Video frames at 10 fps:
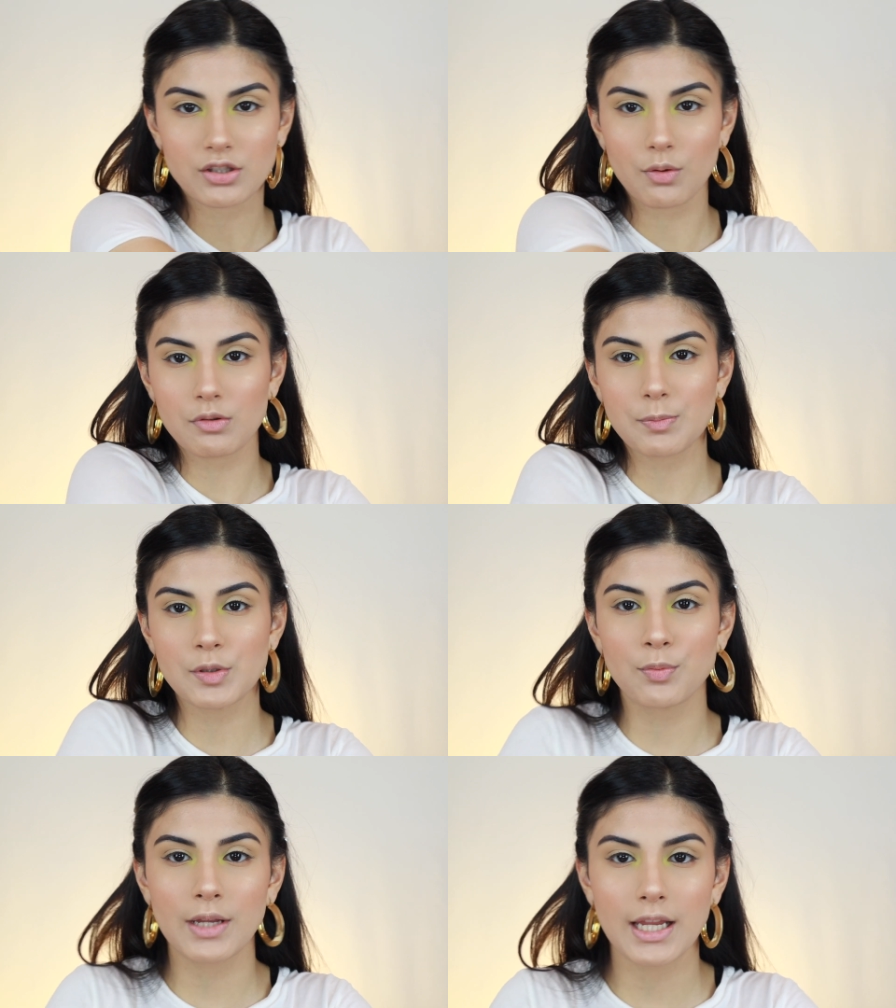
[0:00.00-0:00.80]
So it was
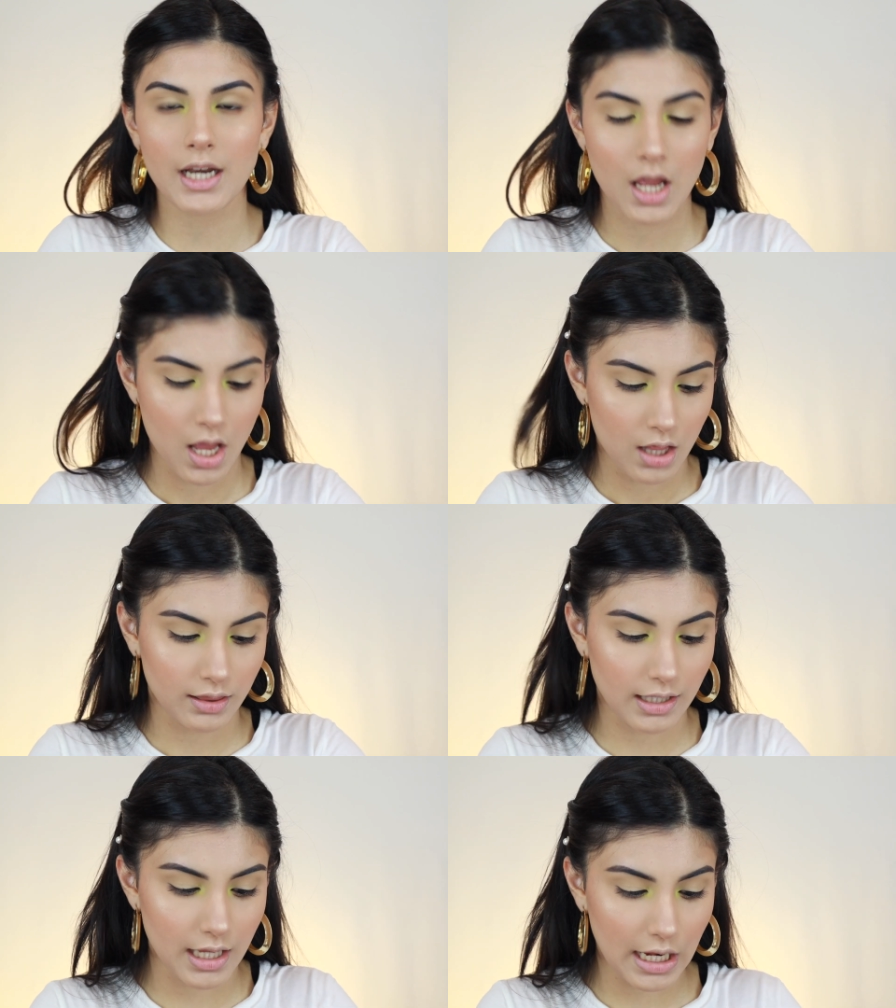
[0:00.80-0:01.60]
between
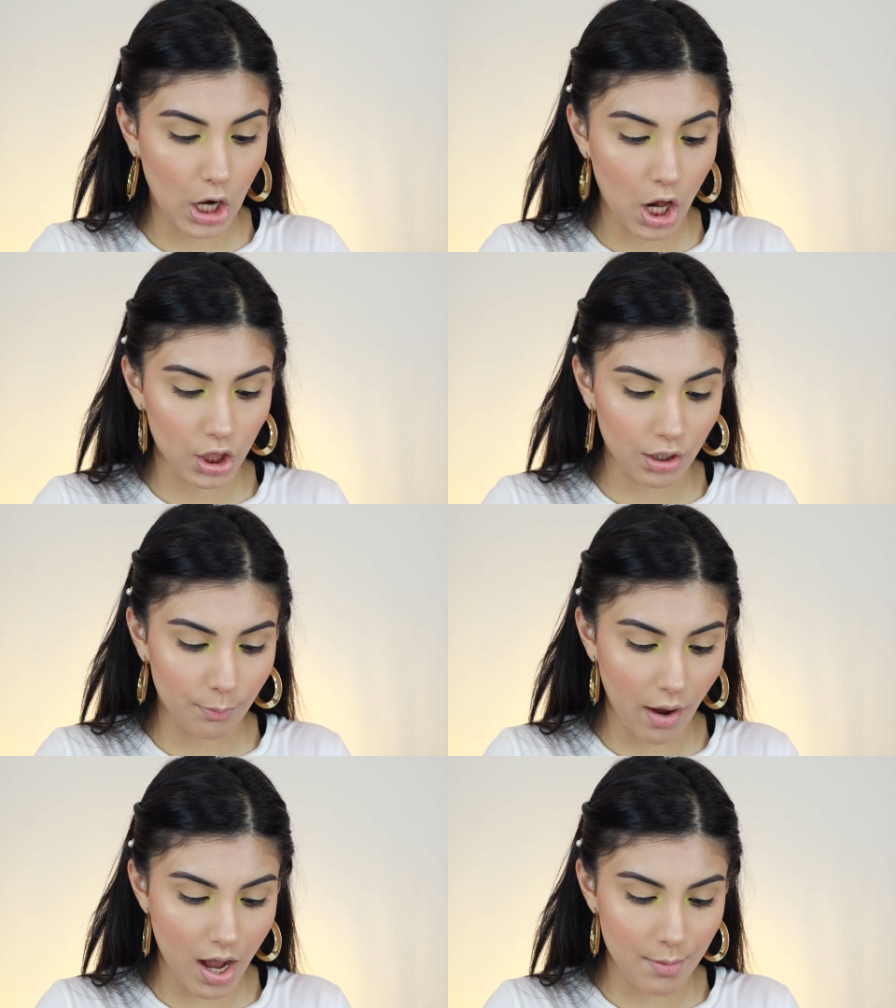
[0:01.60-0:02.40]
the
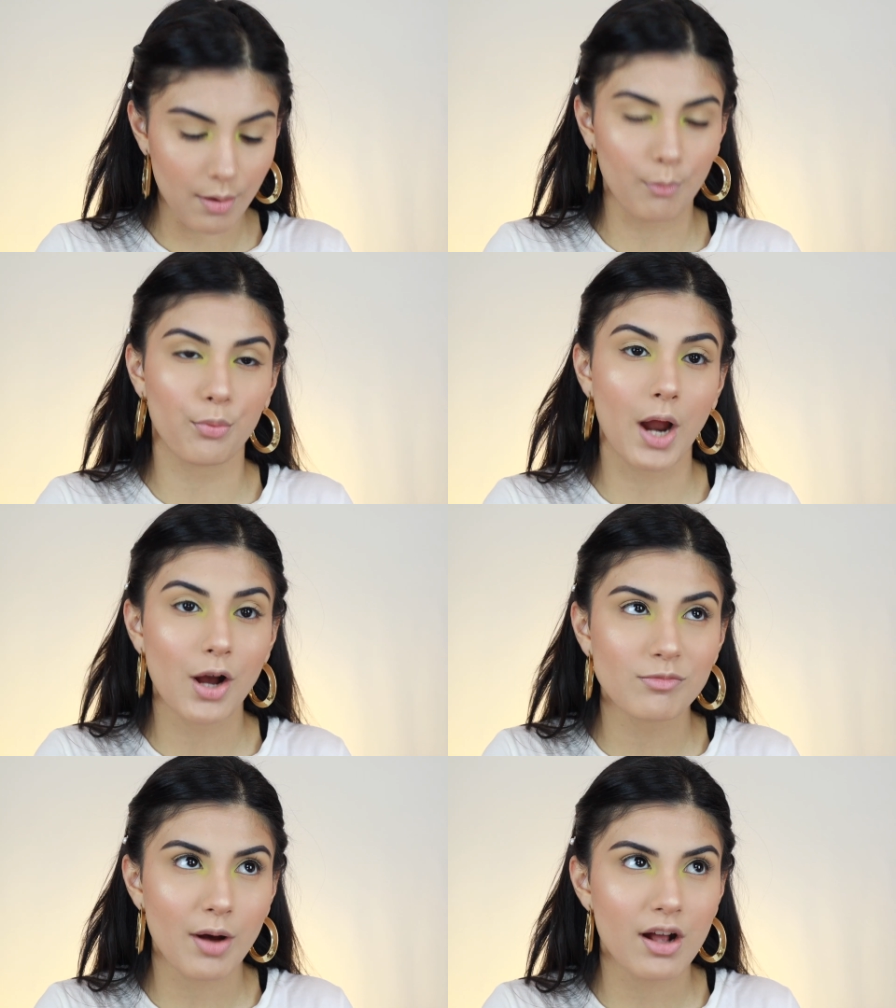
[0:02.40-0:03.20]
ColourPop
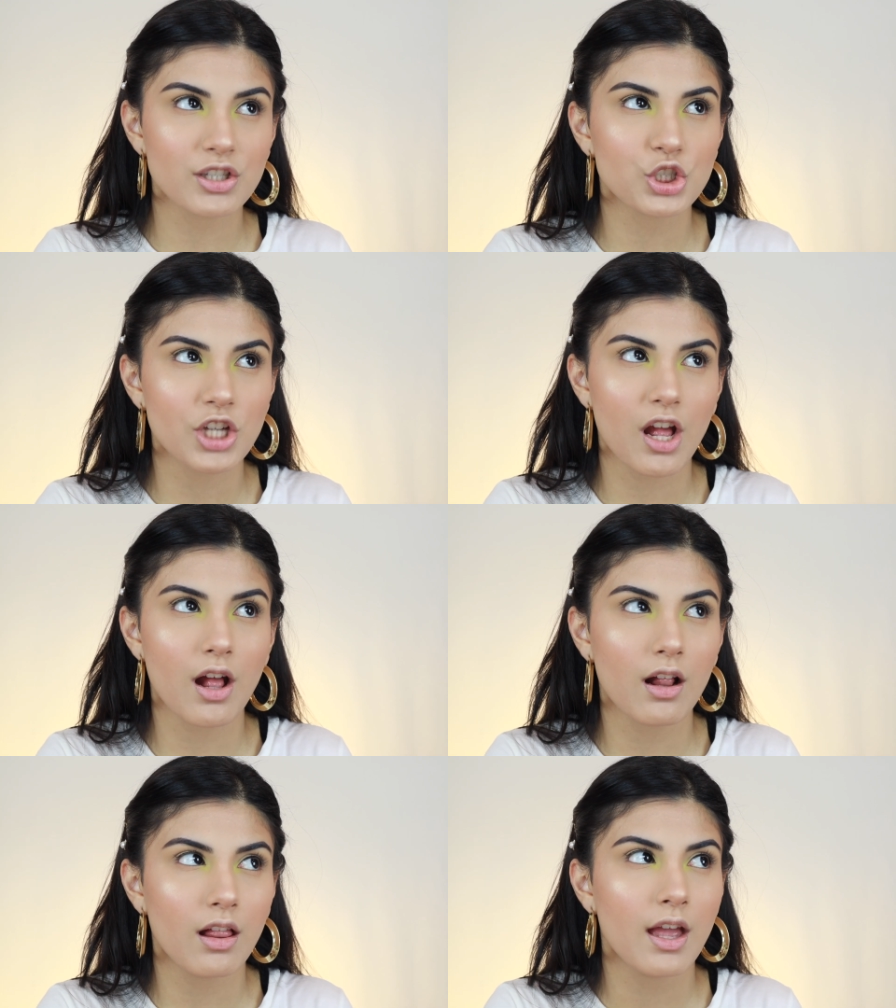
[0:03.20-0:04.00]
Brow Boss
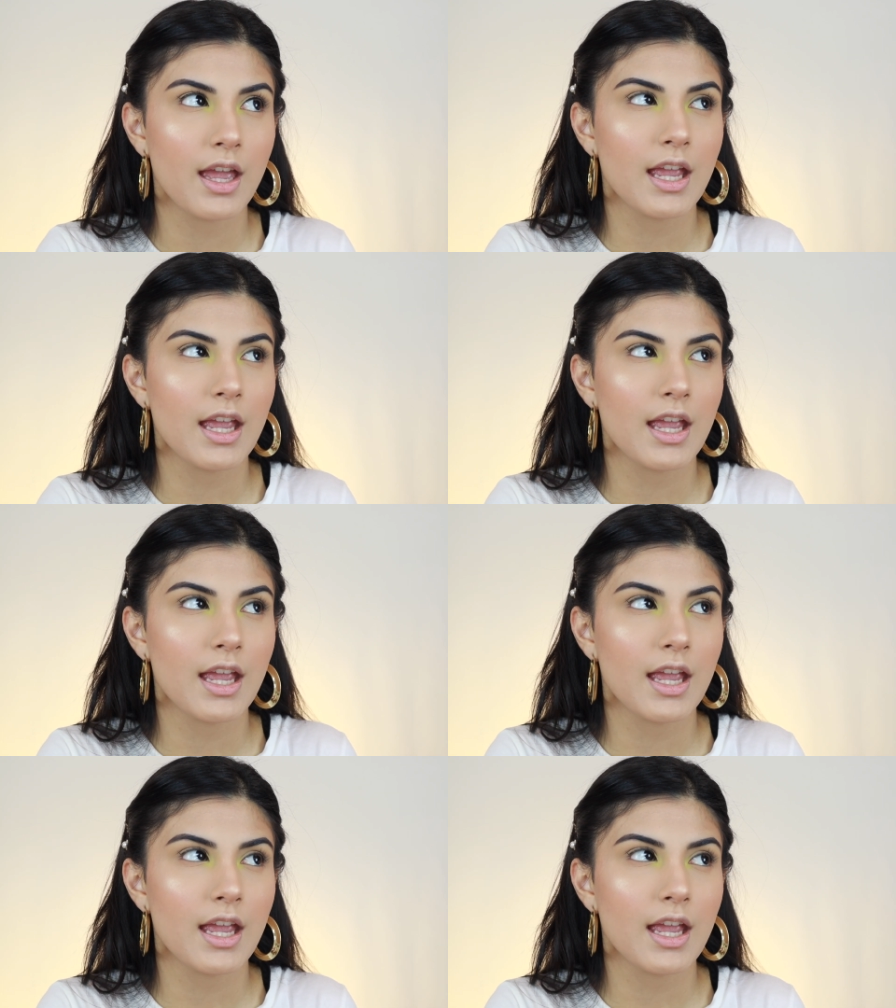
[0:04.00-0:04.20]
gel